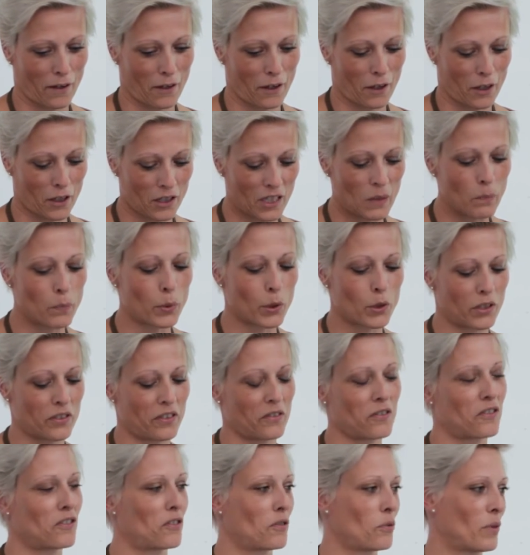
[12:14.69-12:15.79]
an
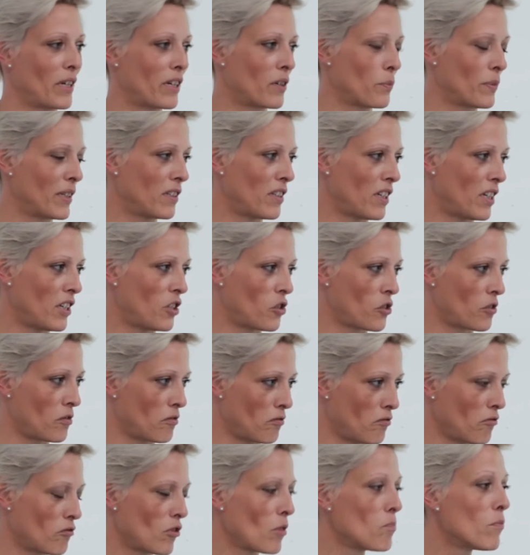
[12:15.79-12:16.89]
important recommendation,
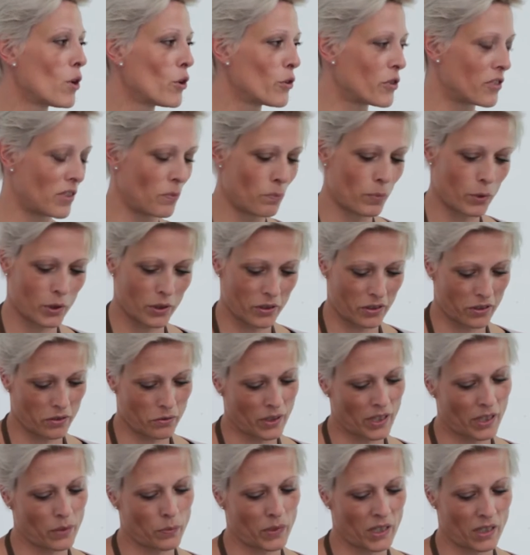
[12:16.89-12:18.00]
the most important
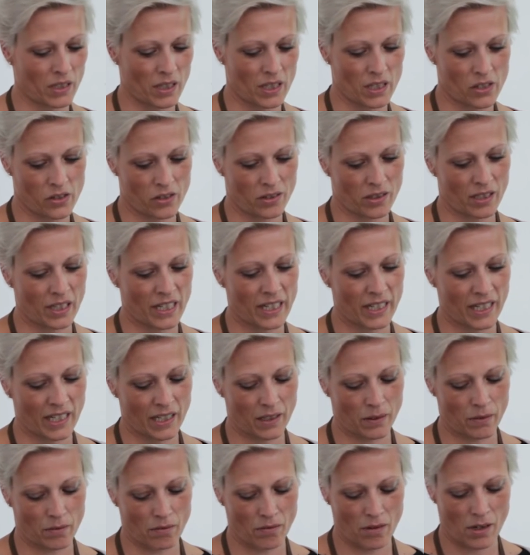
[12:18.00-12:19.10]
recommendation that I
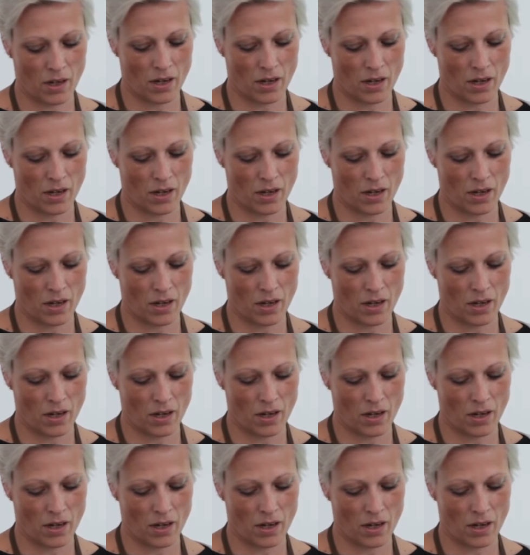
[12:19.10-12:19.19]
can